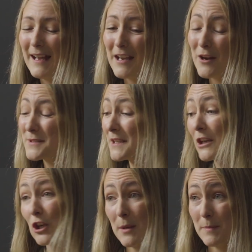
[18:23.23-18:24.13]
And I was in a
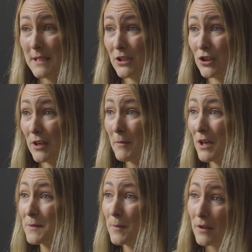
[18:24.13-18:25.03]
lucky position. My
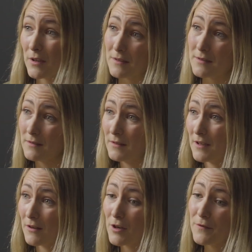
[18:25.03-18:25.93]
husband could, you
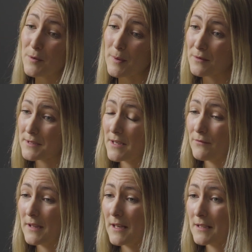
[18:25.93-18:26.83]
know, cover the bills and
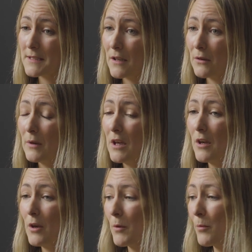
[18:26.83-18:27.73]
everything. So
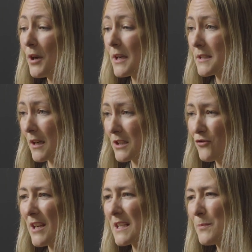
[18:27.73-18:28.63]
we weren't in dire
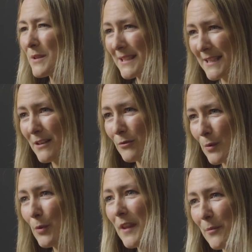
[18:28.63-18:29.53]
straits, but still
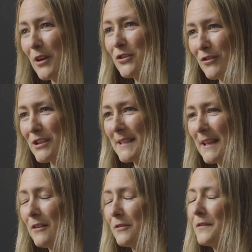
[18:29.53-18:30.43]
you put that pressure on
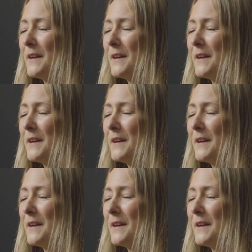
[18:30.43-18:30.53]
yourself.